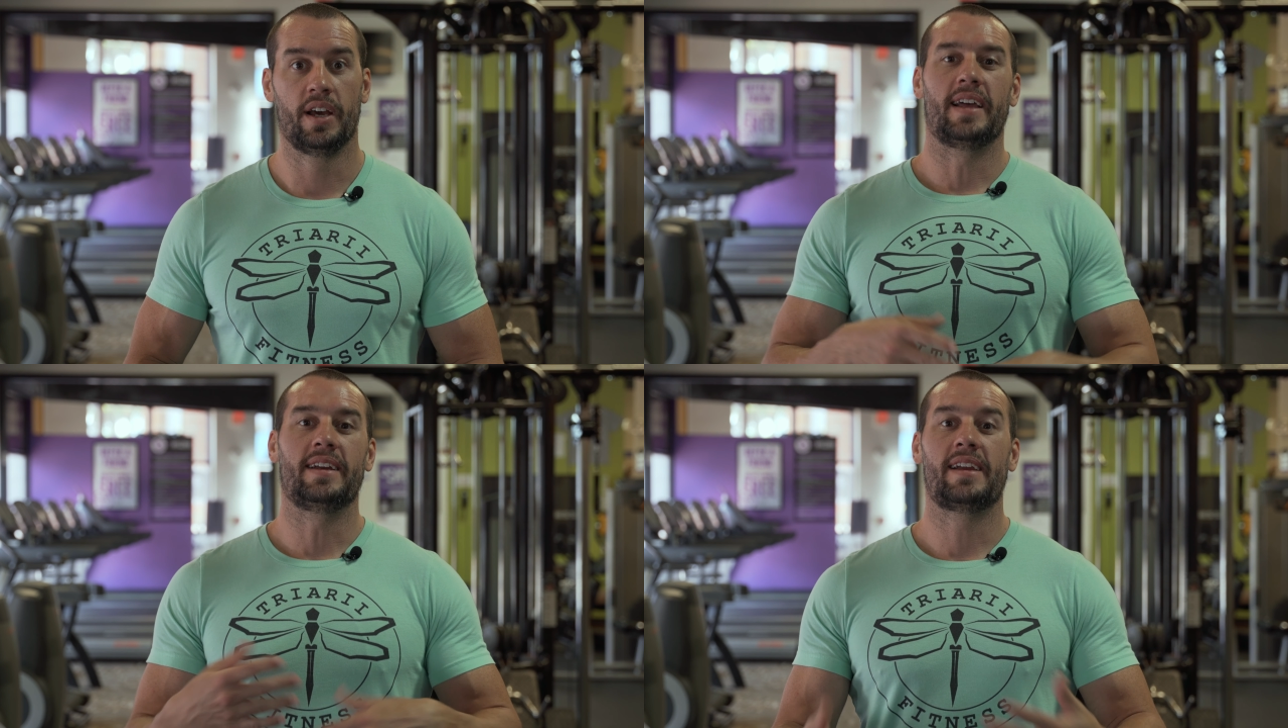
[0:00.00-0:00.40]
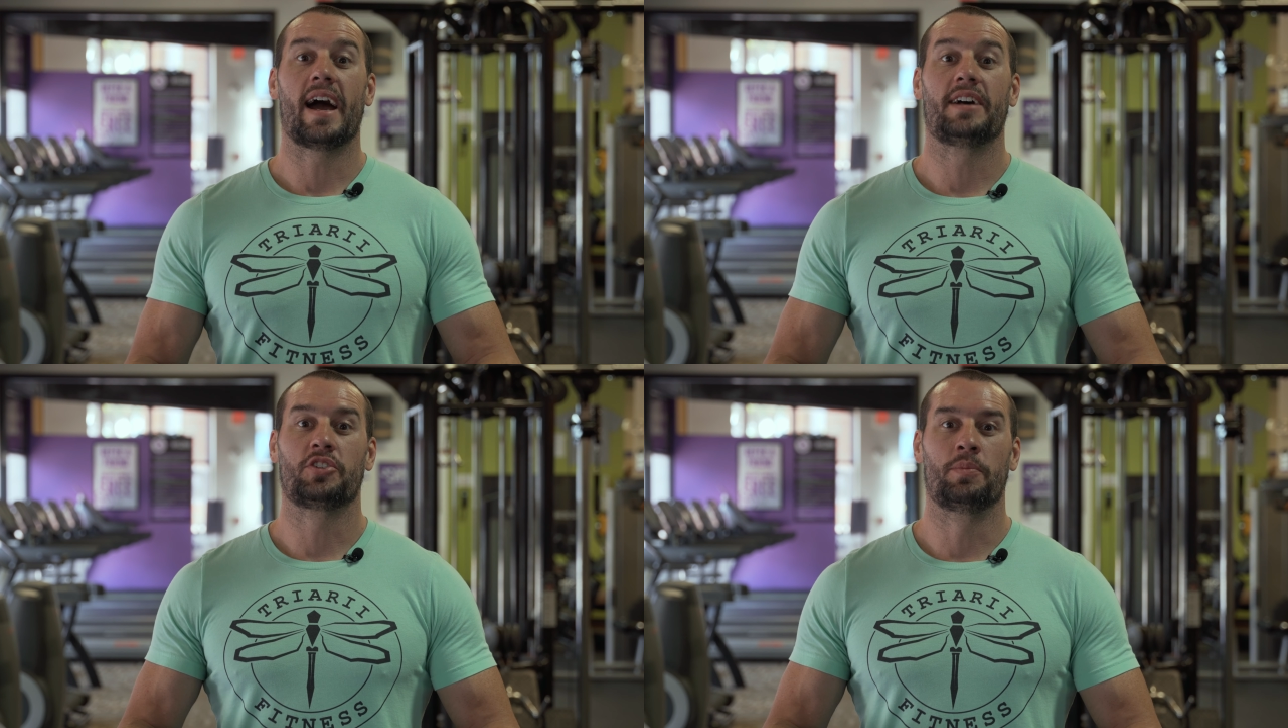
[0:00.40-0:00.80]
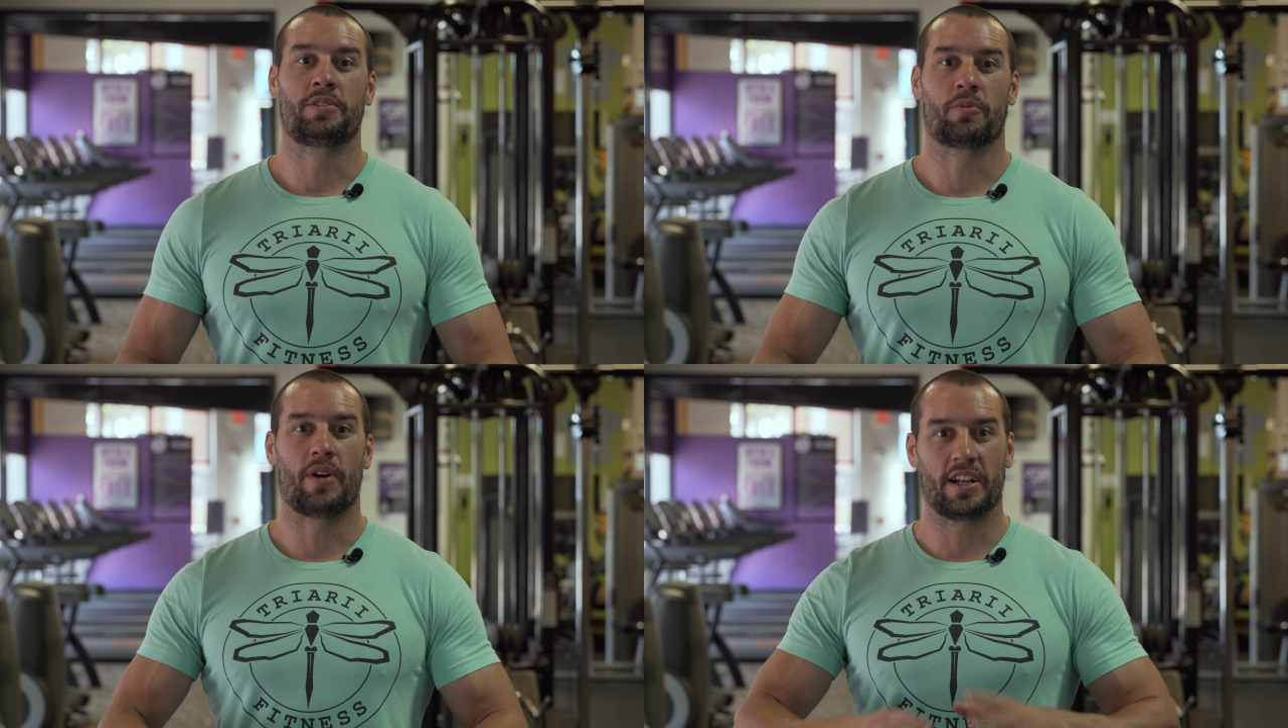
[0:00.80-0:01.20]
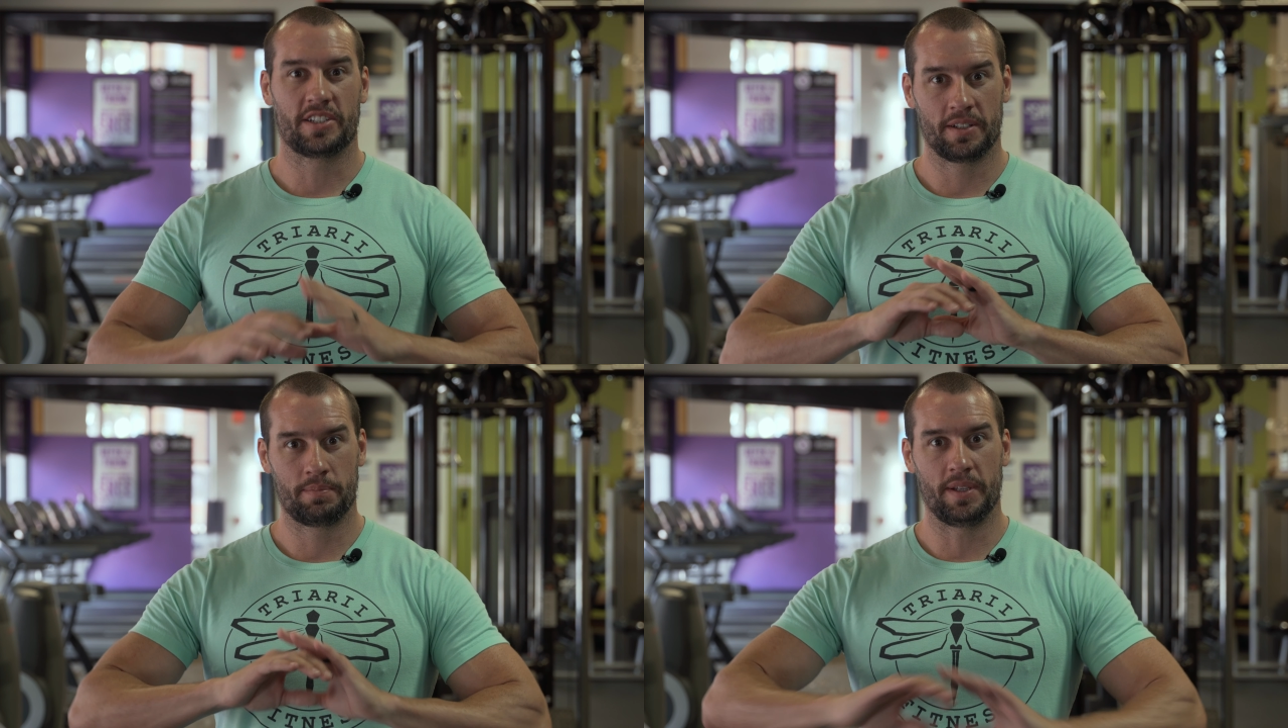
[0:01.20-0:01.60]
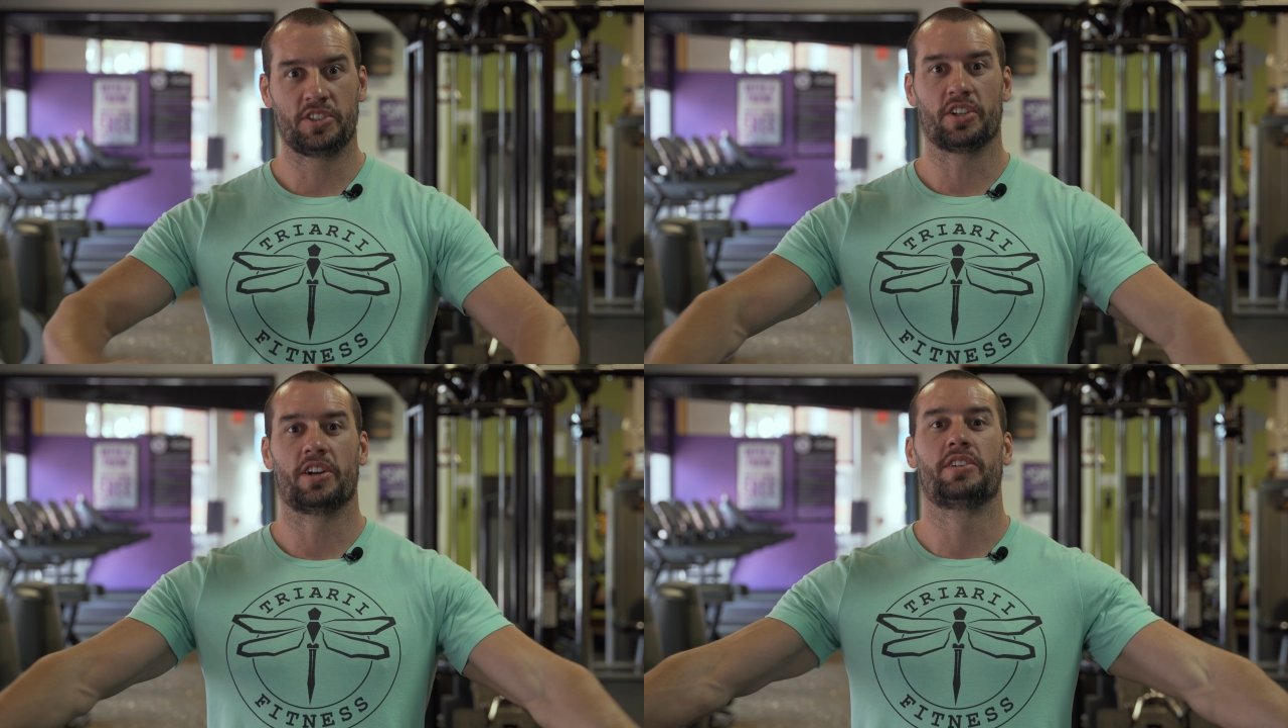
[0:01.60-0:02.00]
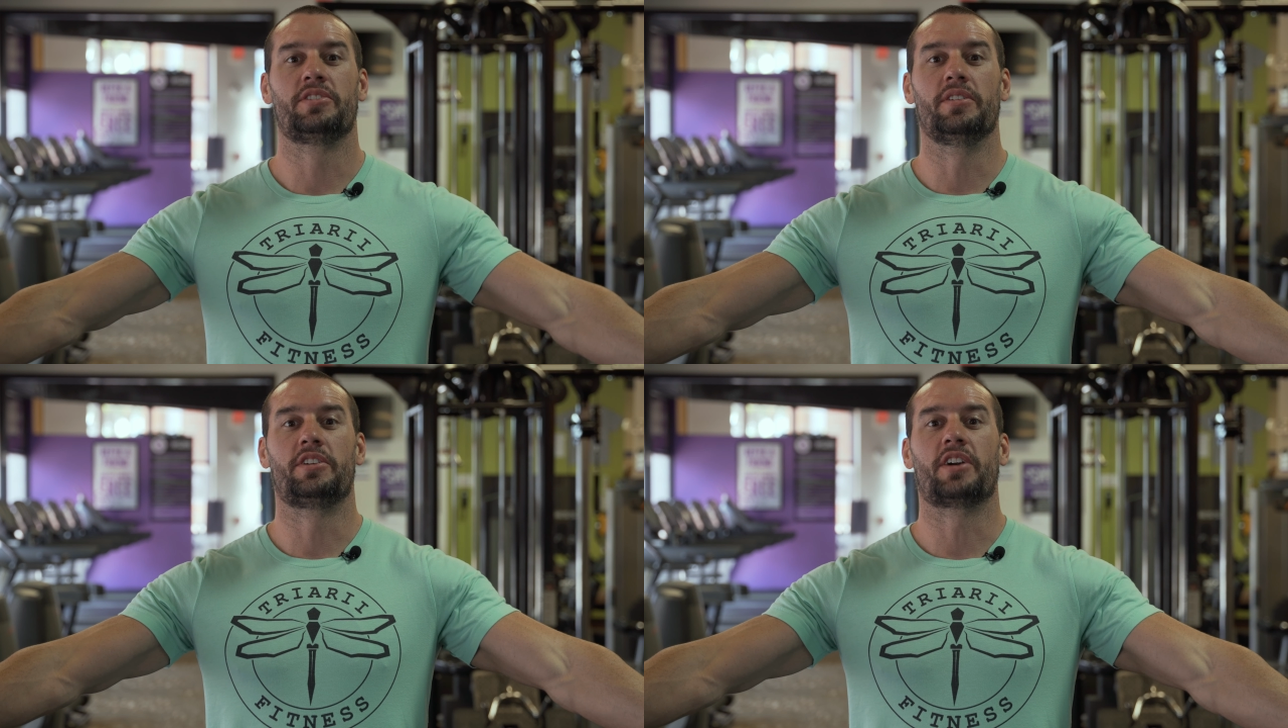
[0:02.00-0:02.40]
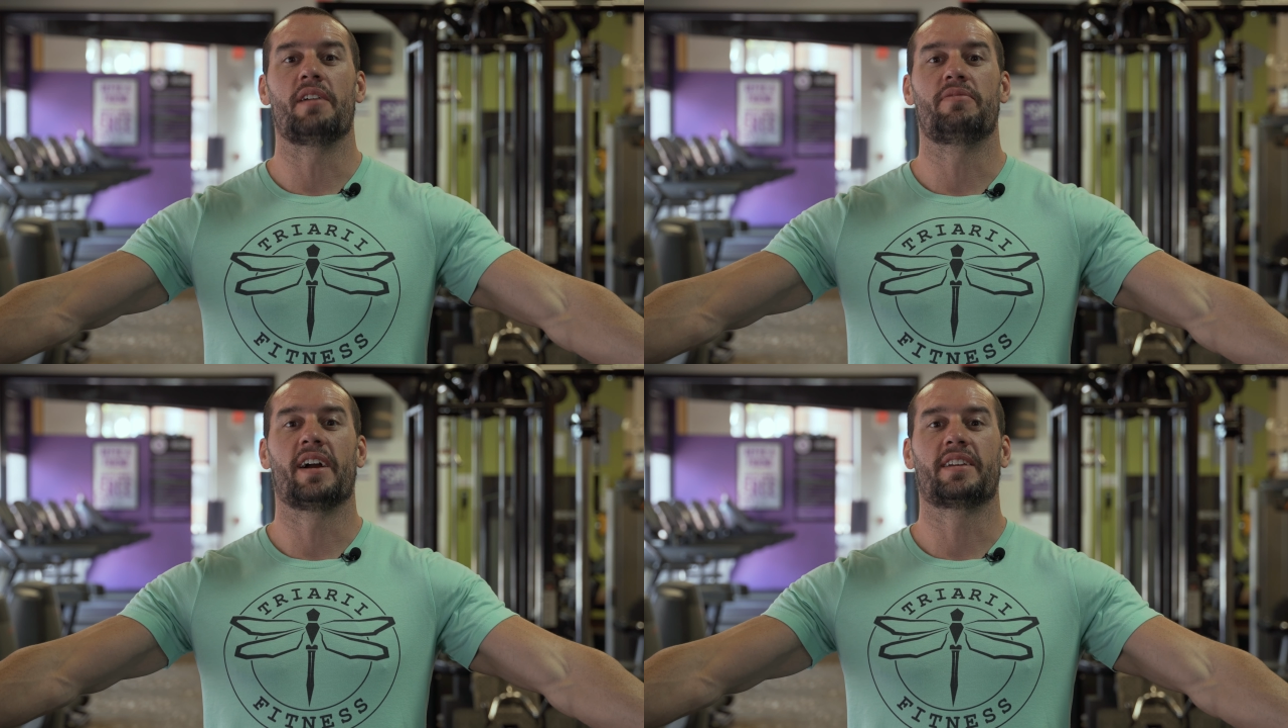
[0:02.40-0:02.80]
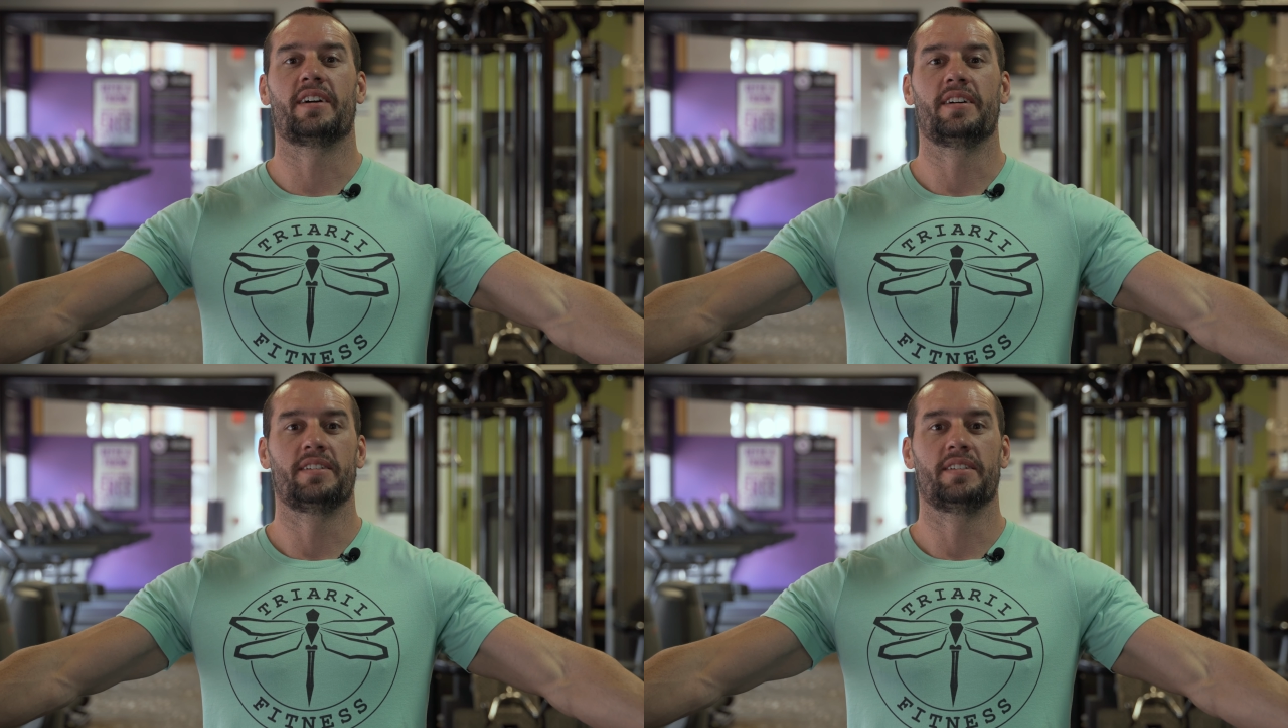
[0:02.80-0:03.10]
Thank you guys so much for watching. Be sure to do the trifecta,